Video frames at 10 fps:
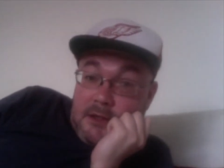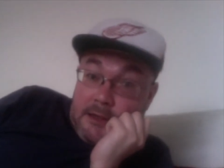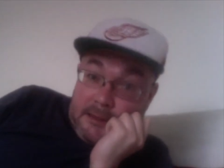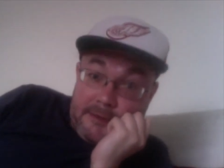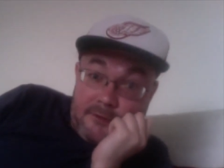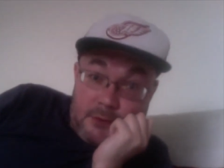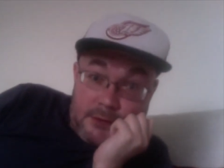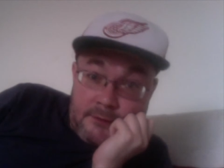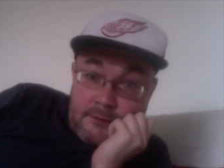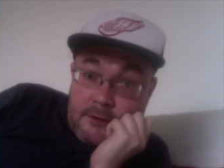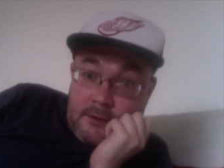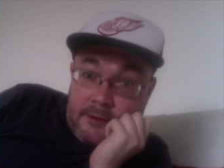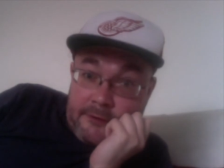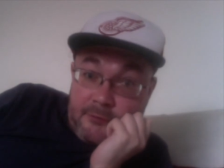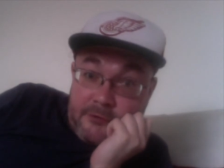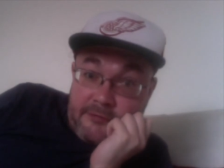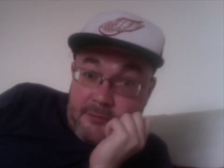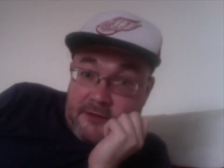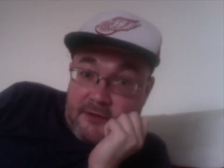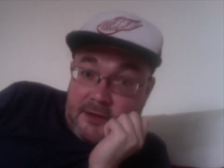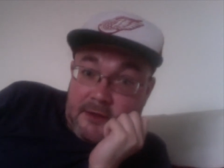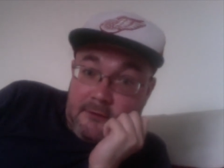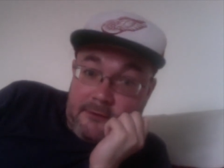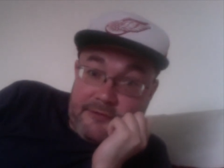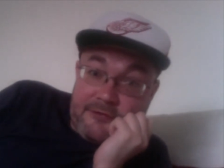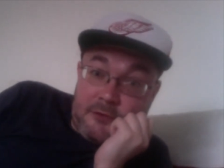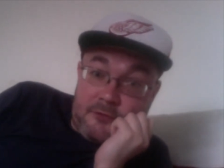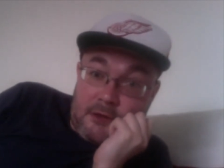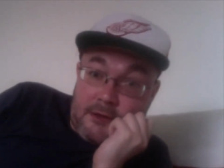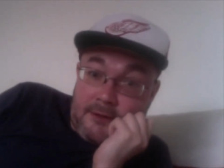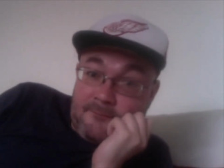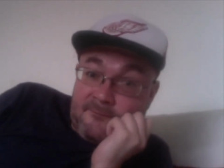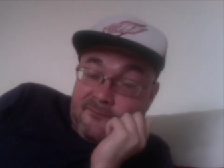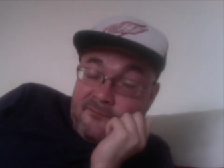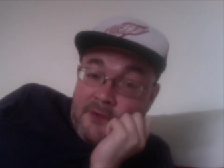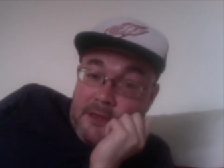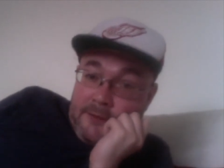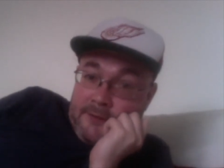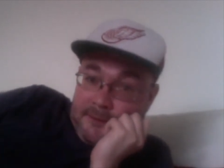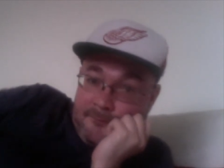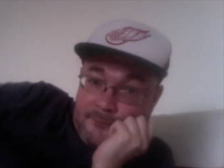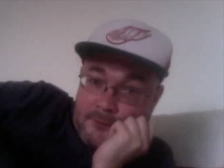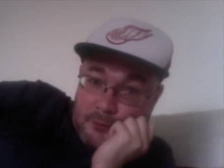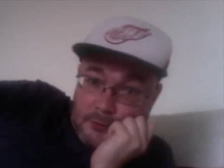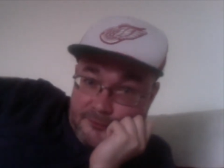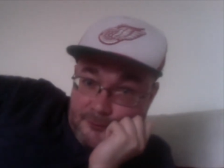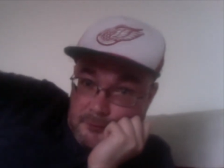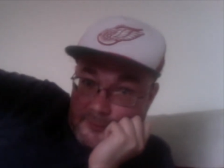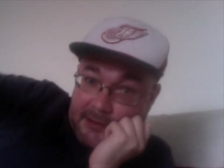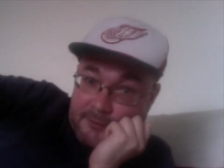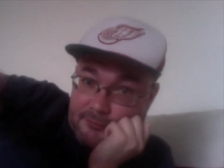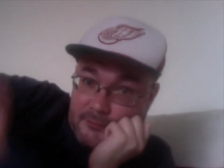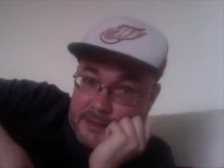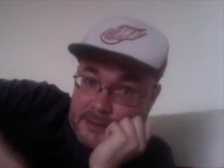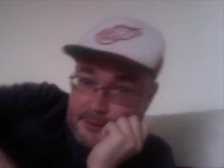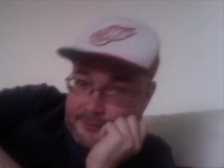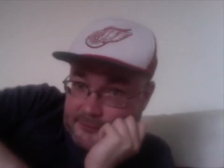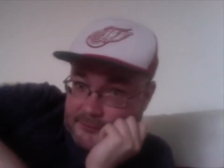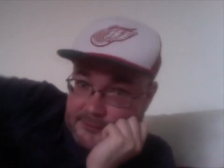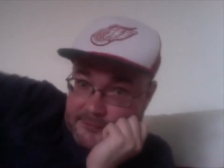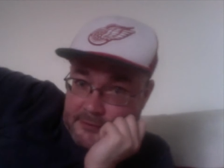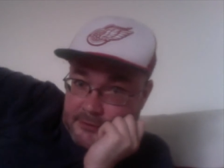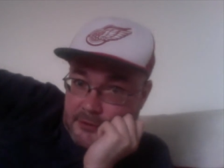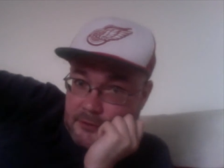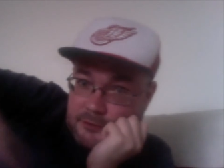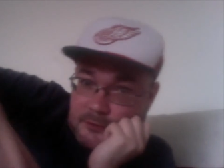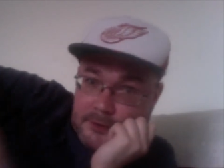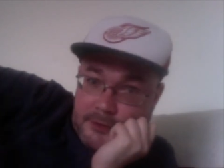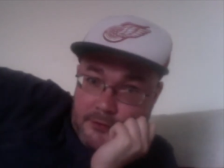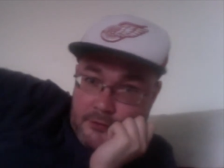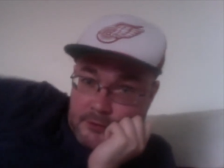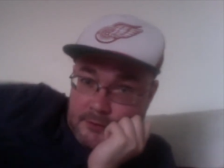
And each one is pretty spectacular in its own right. And then the water falls down three and goes into this huge lagoon at the